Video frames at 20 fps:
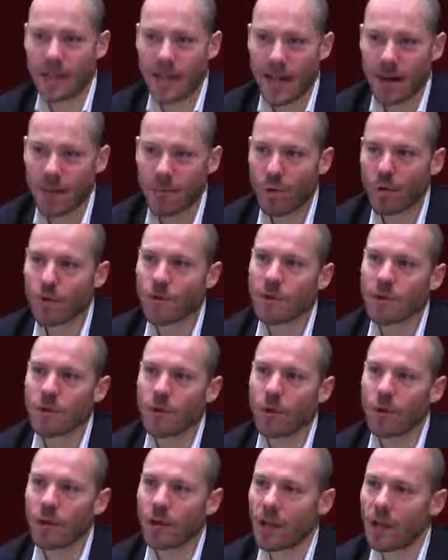are now moving
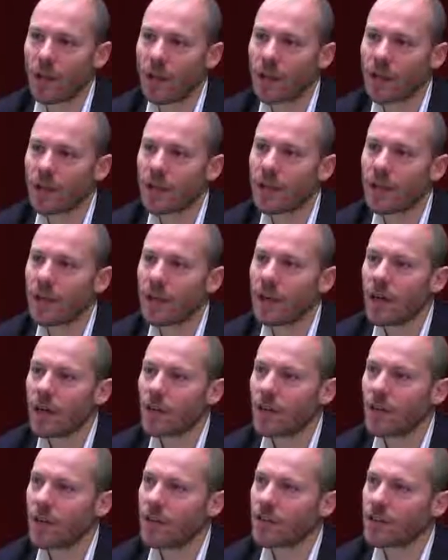to online
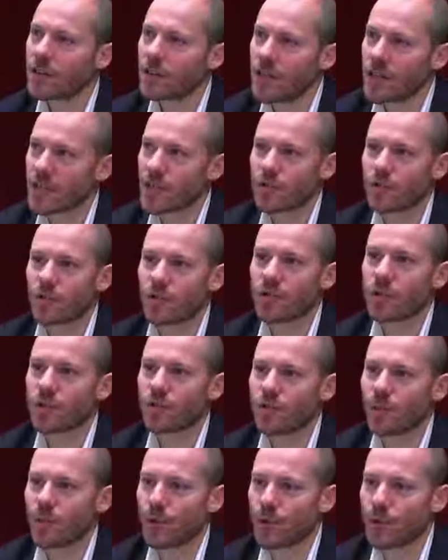that traditional
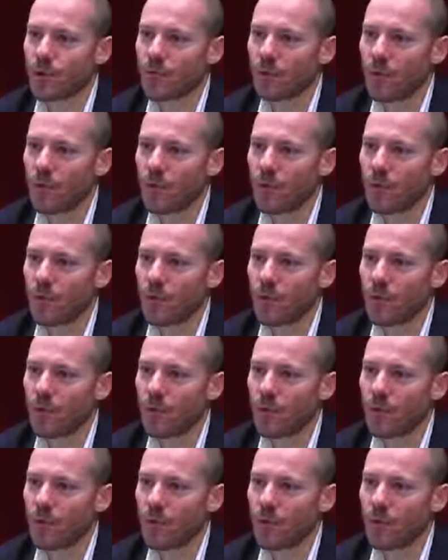distribution